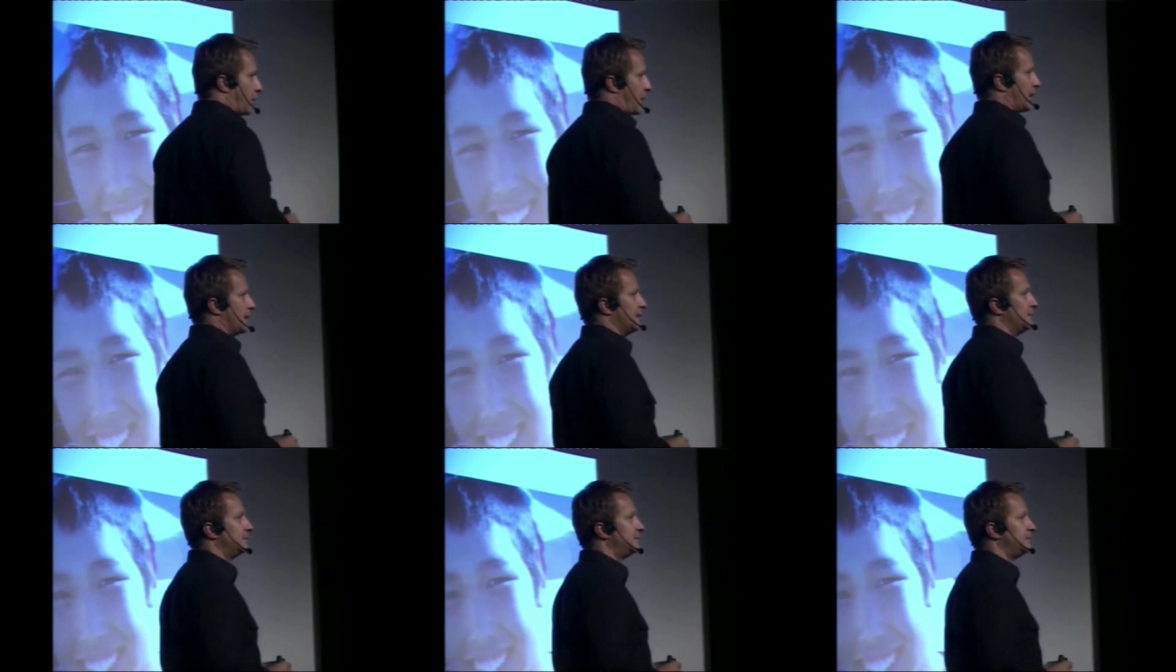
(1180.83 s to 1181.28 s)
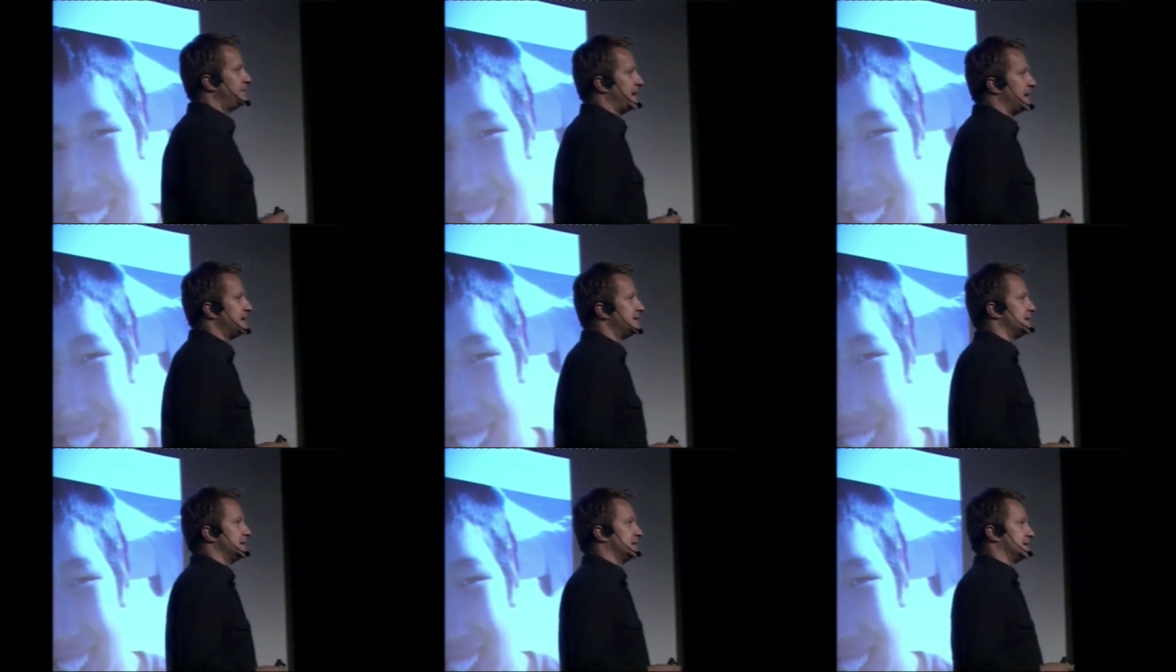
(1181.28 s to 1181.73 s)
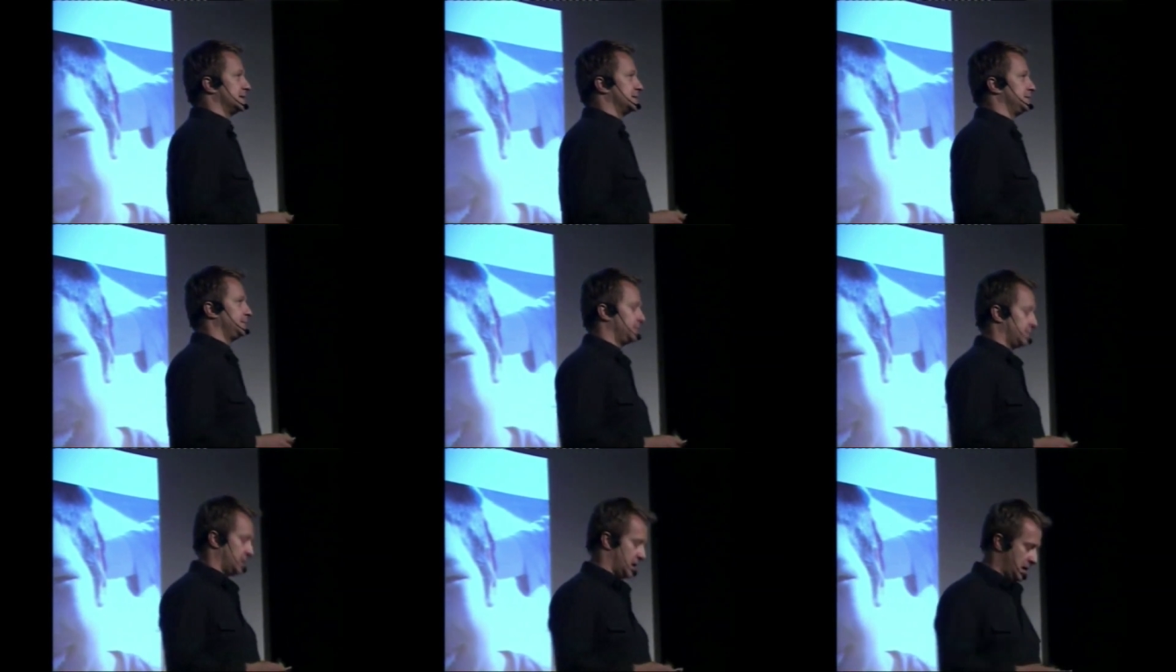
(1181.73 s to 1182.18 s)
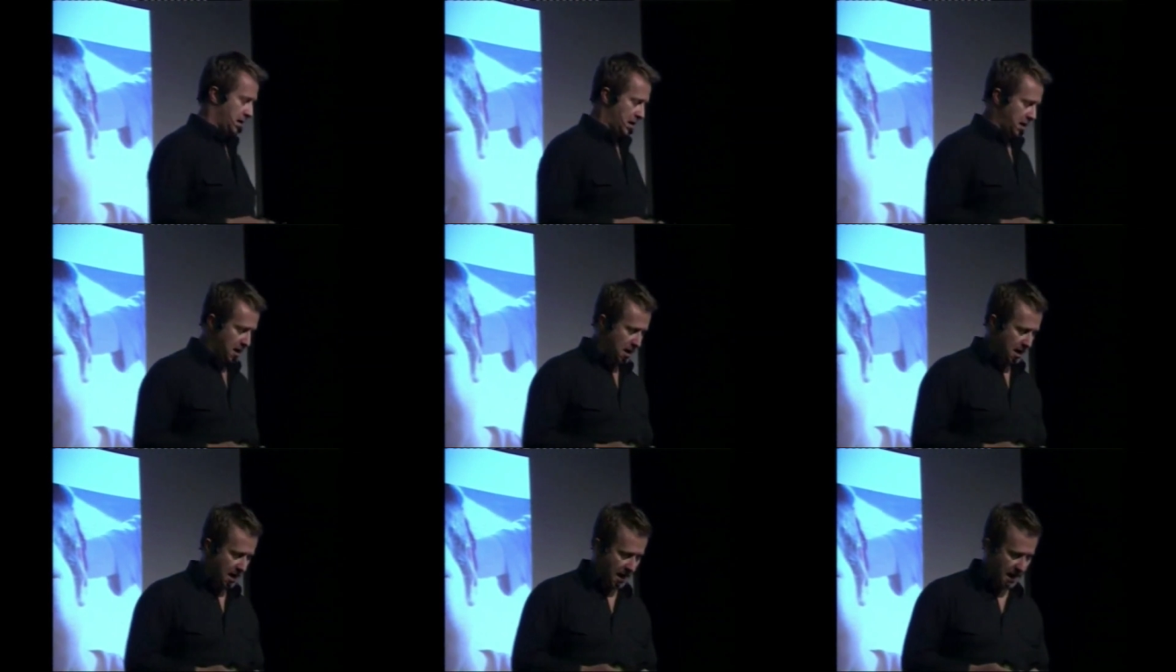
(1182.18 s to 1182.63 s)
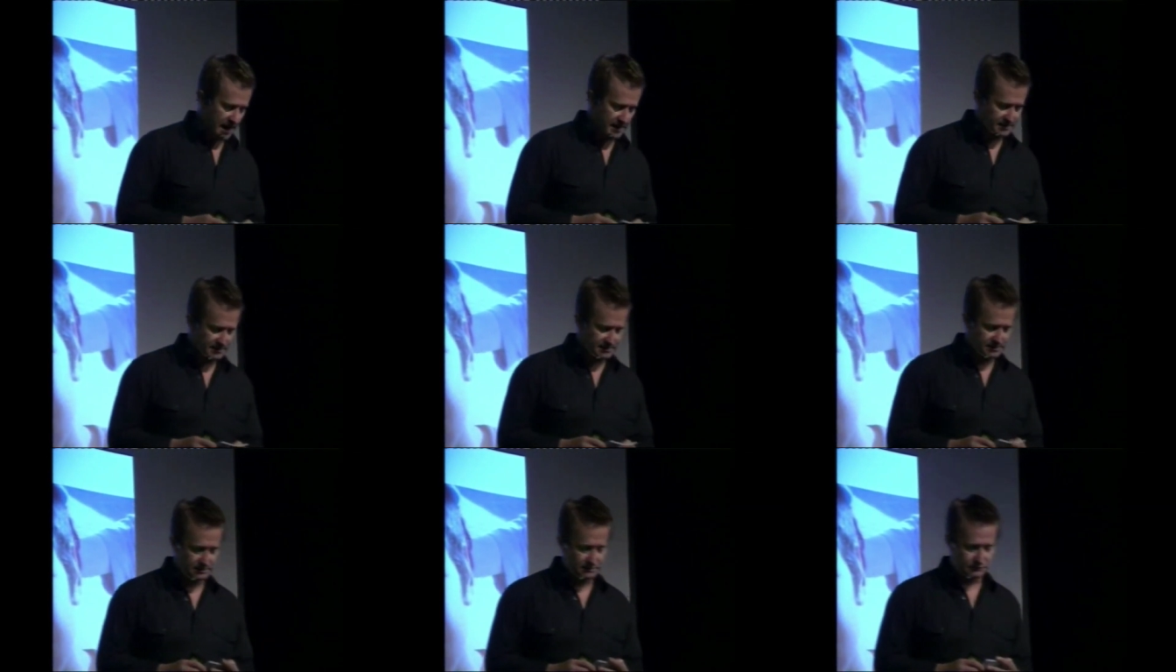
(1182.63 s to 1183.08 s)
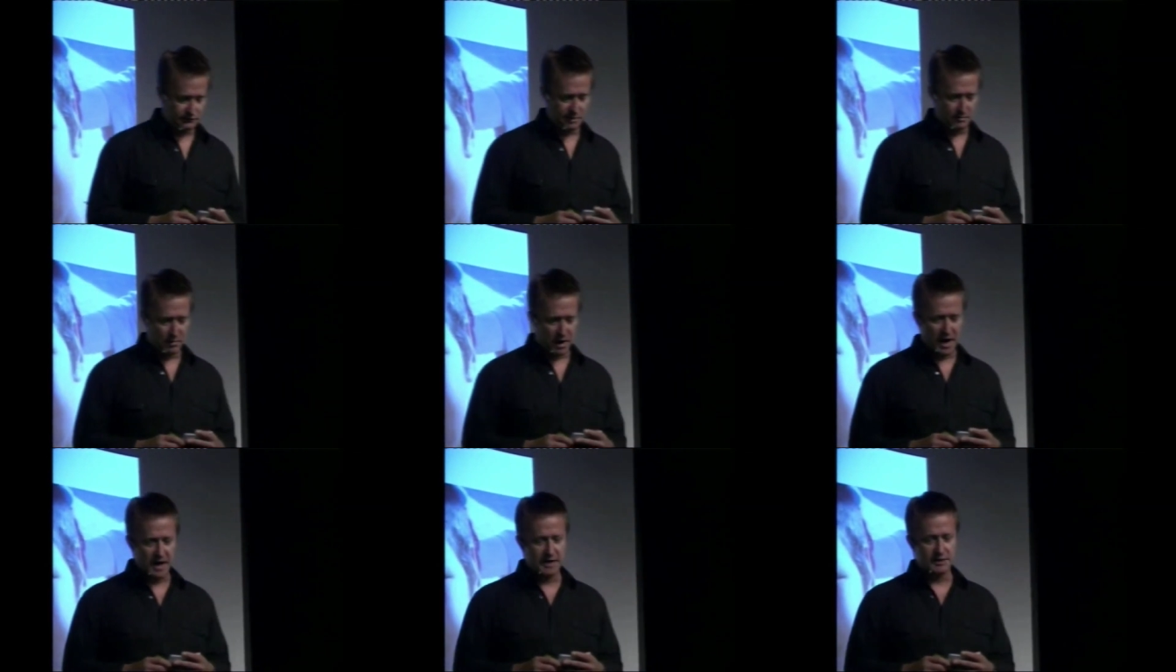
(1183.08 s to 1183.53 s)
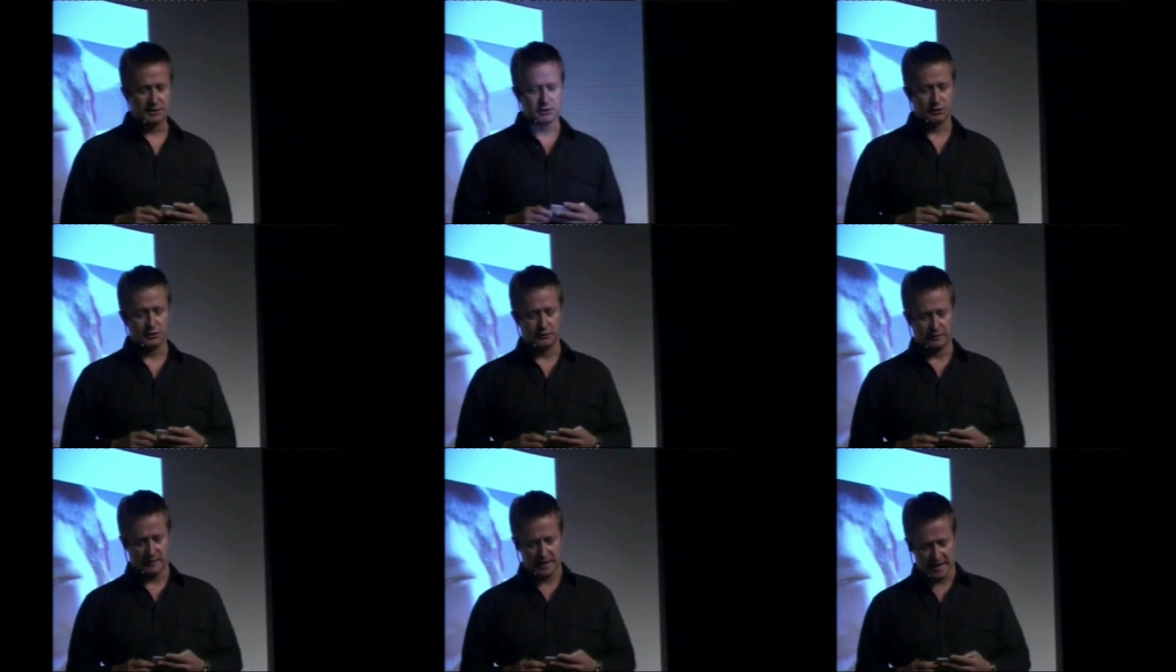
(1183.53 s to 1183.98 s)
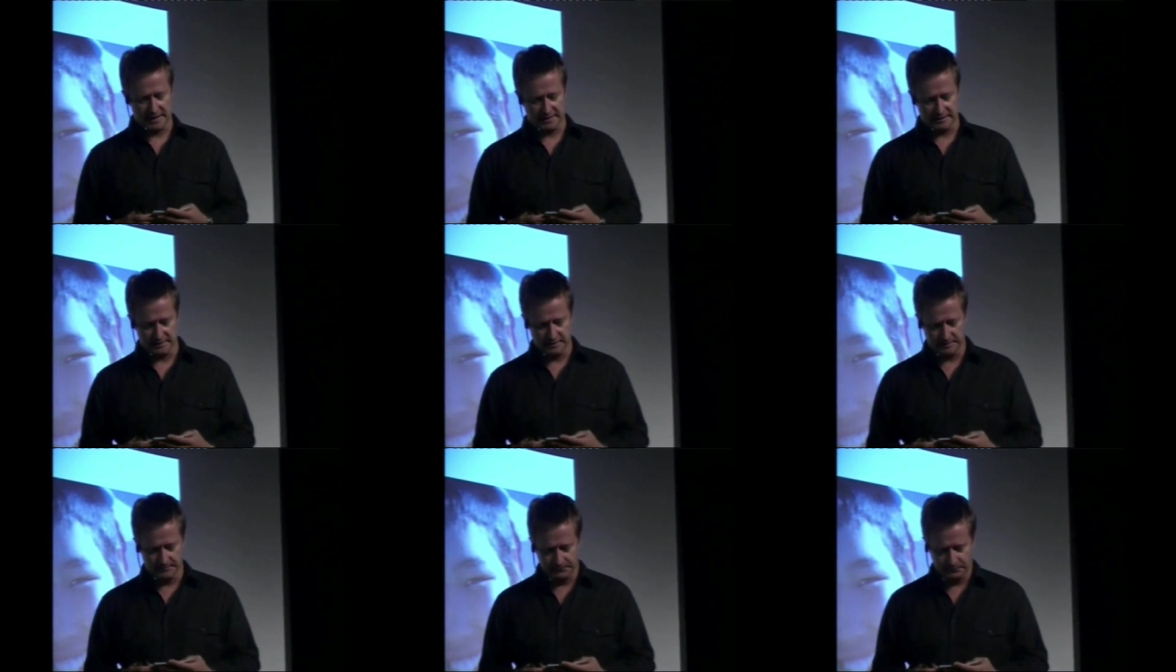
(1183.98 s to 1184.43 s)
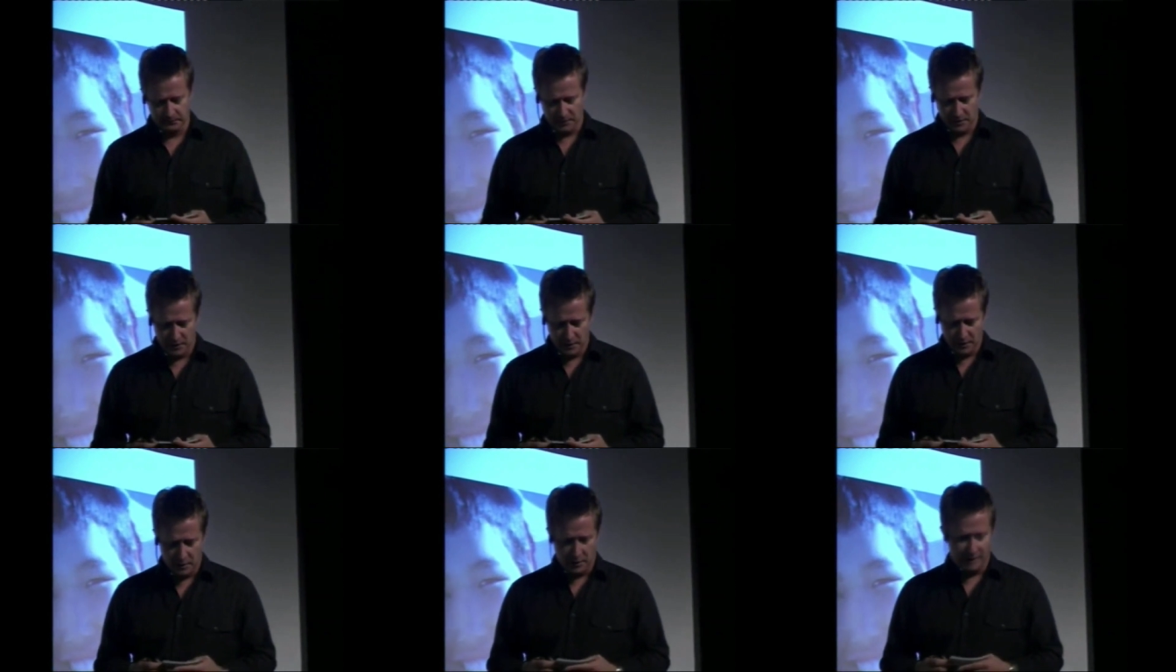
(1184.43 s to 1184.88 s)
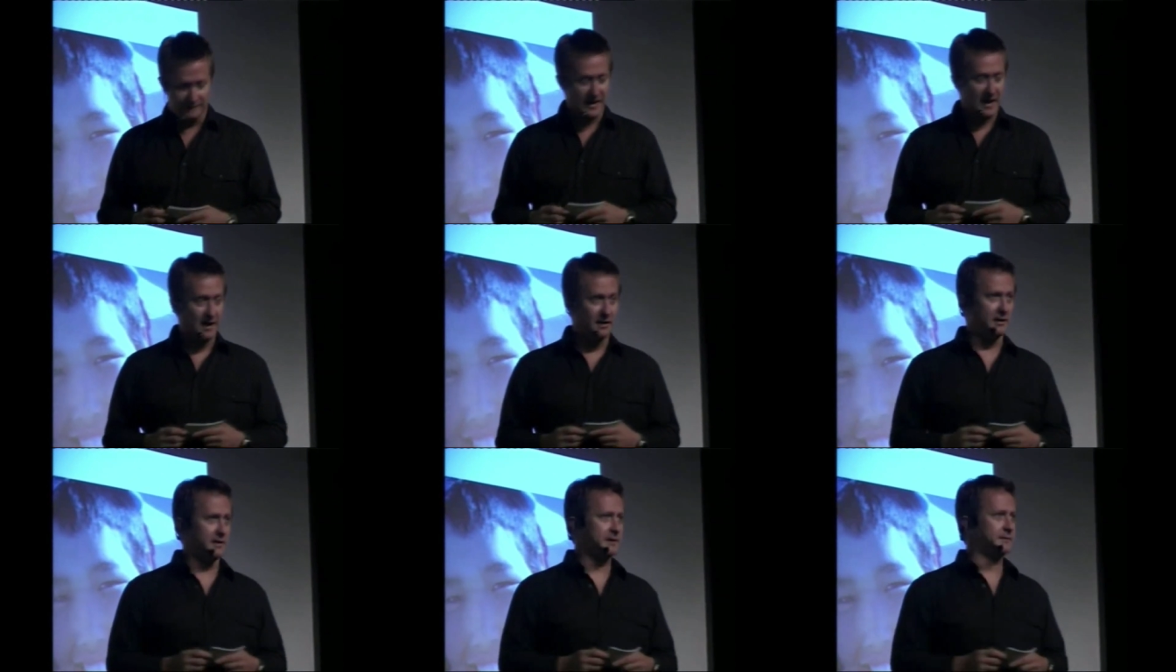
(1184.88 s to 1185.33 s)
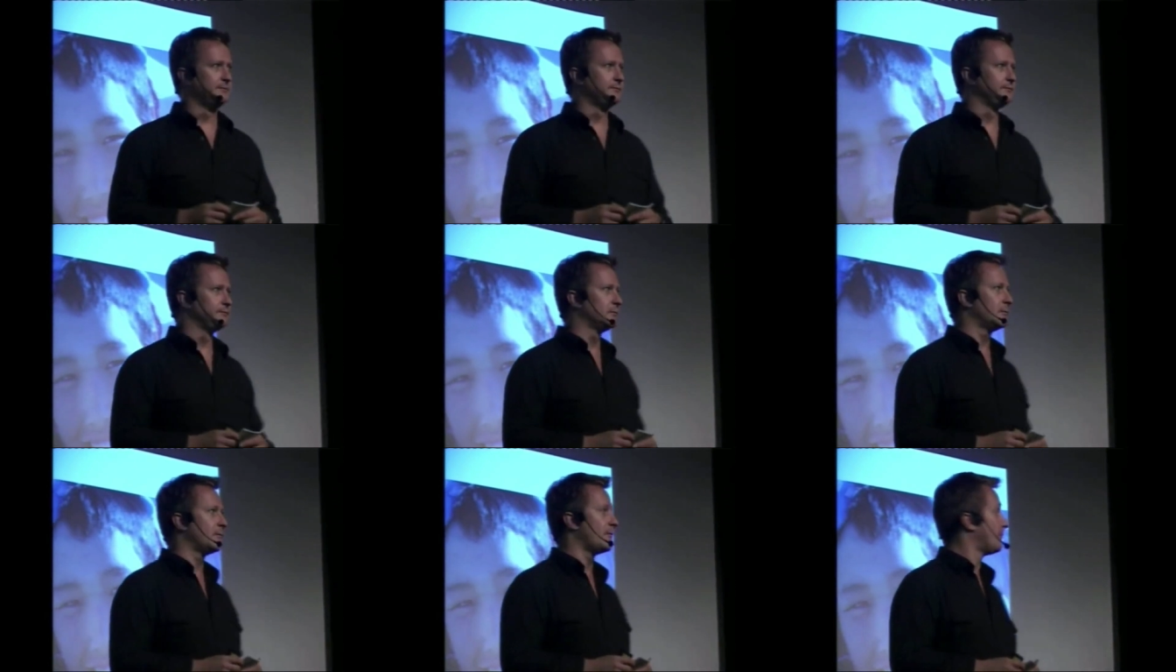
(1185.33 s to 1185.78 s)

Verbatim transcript: four faces and remind you that of Ellen,